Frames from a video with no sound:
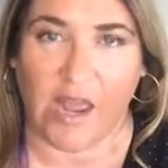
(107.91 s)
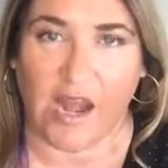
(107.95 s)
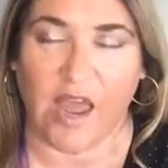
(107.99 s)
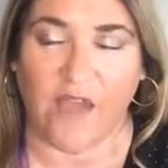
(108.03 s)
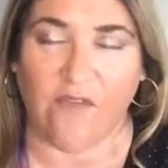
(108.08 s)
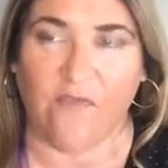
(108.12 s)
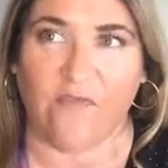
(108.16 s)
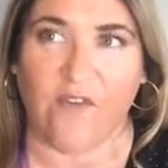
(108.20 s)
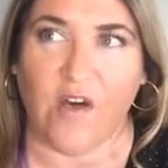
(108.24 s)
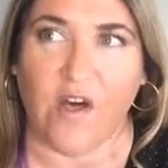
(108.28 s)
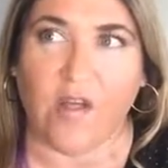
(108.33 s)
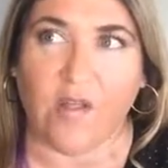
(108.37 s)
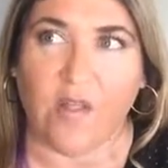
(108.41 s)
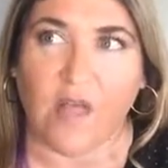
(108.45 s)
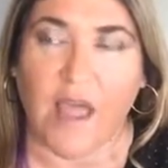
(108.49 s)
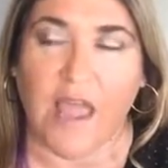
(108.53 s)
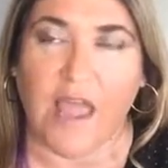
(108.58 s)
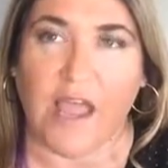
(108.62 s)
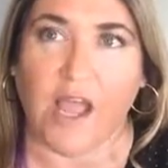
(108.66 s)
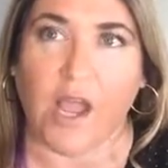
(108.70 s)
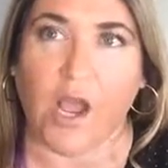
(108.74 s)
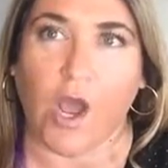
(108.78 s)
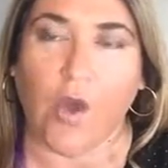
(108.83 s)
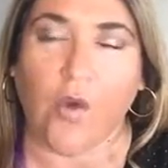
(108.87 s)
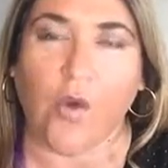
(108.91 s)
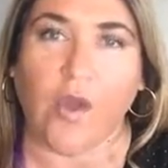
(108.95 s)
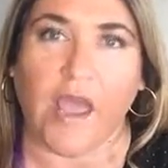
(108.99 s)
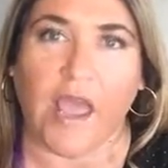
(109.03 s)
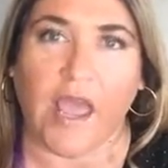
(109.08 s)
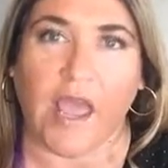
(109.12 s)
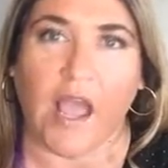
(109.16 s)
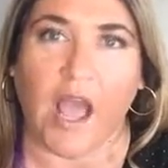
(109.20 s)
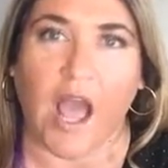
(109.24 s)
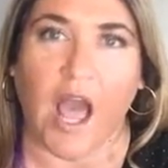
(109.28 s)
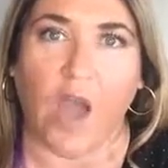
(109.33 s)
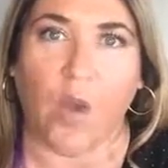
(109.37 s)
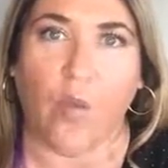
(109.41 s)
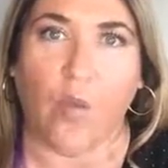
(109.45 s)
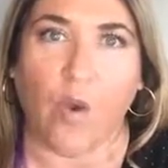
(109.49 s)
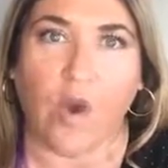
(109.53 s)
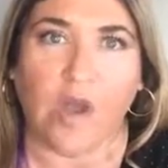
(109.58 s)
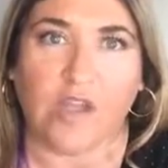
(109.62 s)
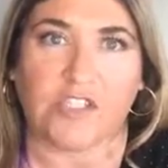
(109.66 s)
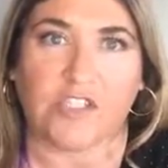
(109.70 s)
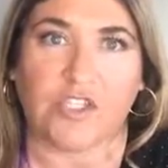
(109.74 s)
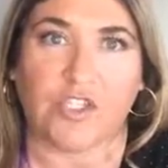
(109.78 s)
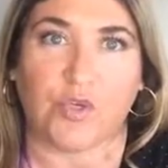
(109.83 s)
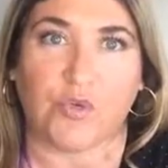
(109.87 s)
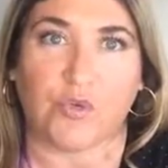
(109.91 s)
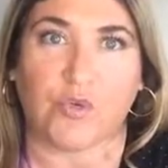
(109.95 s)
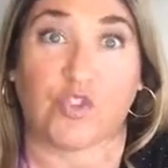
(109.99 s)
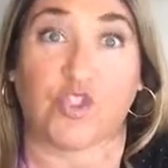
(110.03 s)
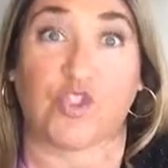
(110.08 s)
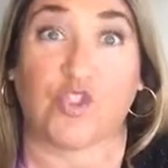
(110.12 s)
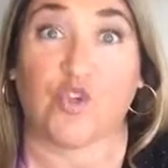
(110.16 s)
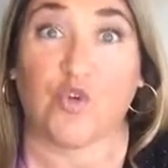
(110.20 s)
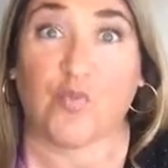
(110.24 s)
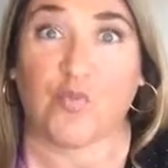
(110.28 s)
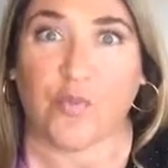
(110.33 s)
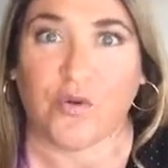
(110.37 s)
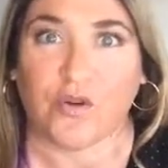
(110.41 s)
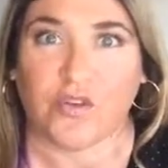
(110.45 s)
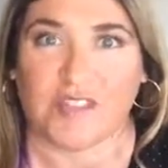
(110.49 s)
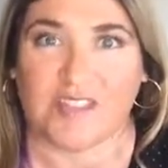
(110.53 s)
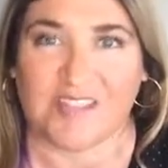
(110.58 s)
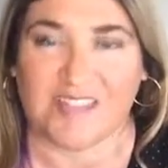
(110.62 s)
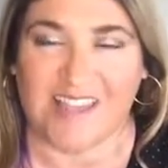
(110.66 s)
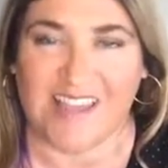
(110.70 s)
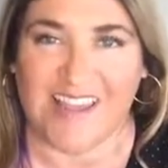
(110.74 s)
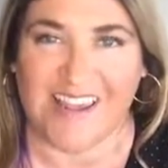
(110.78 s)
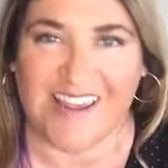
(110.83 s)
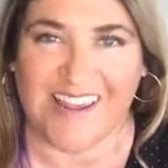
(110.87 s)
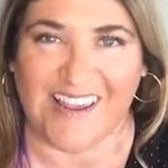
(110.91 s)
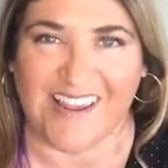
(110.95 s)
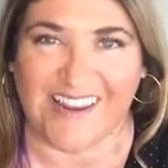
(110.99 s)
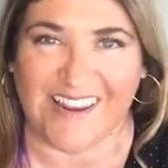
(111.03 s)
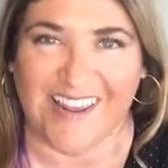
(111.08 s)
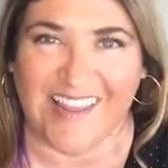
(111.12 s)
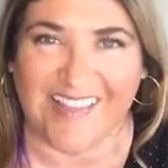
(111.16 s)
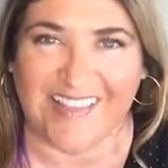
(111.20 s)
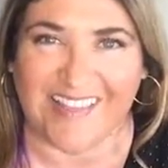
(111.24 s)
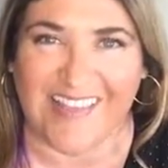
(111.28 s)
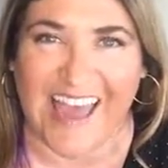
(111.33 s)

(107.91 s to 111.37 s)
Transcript: And I felt like, okay, I want to supersede